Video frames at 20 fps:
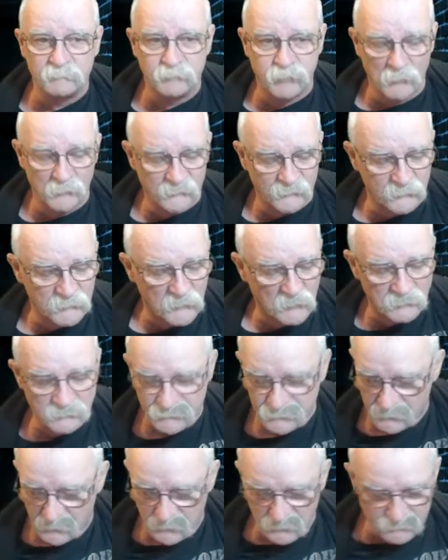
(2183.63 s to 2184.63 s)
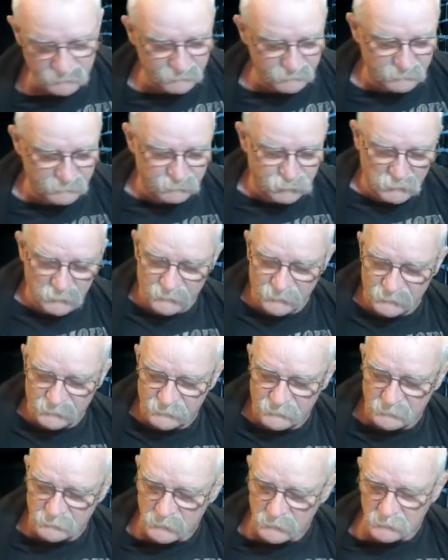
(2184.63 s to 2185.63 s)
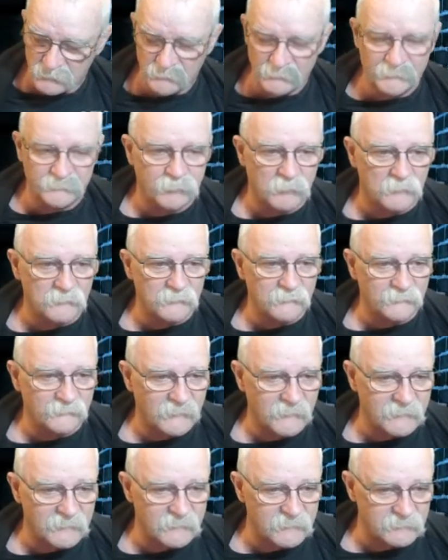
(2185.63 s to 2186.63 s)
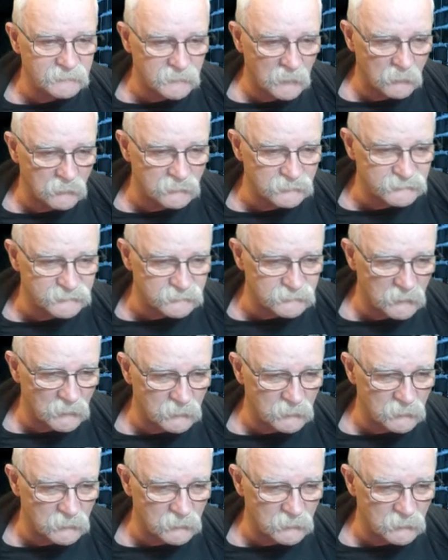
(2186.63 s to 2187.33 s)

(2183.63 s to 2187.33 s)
birth notes, or birthday notes,